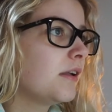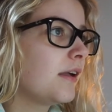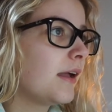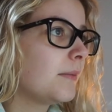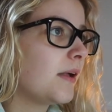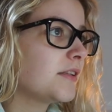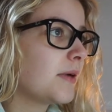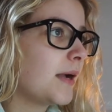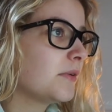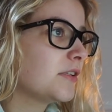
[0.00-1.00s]
um, that's
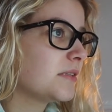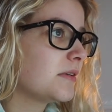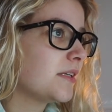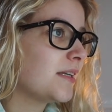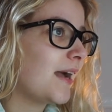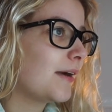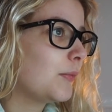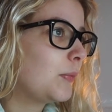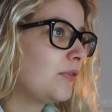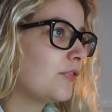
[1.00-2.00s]
why i want to do it now
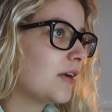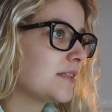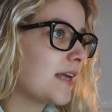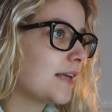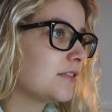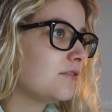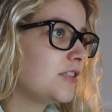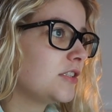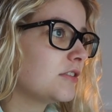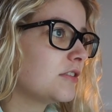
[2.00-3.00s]
before i start doing
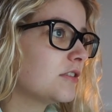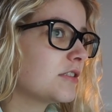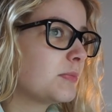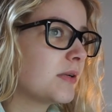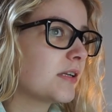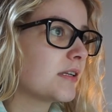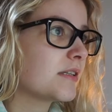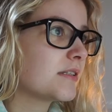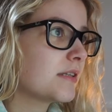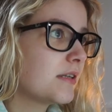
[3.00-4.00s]
videos
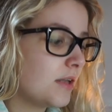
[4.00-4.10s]
because